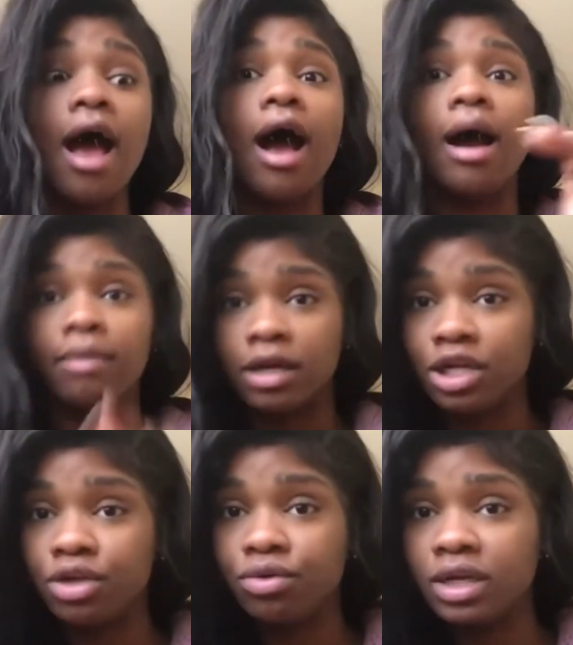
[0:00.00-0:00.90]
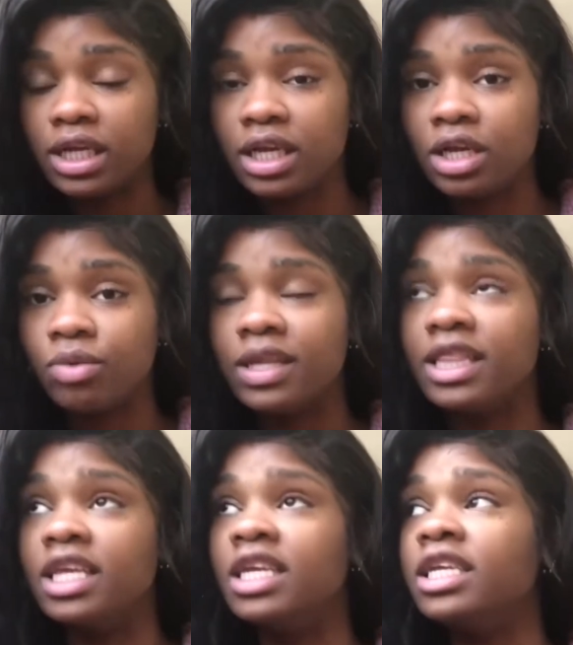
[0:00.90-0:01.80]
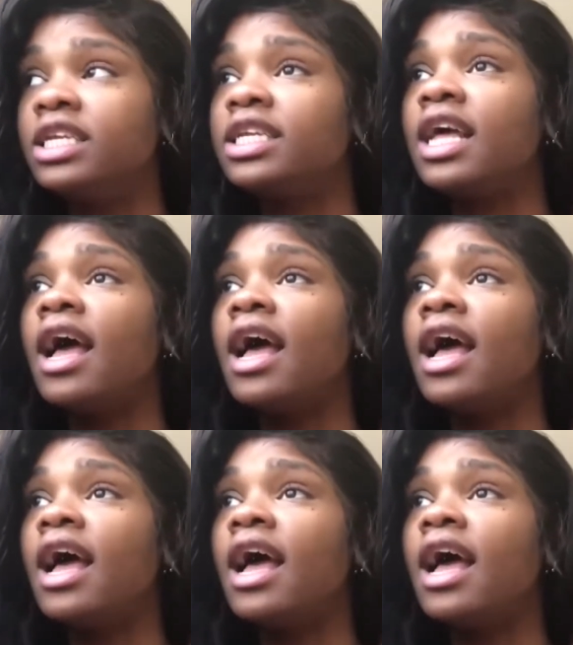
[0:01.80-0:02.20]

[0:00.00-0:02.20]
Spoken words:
I'm gonna do it again with this.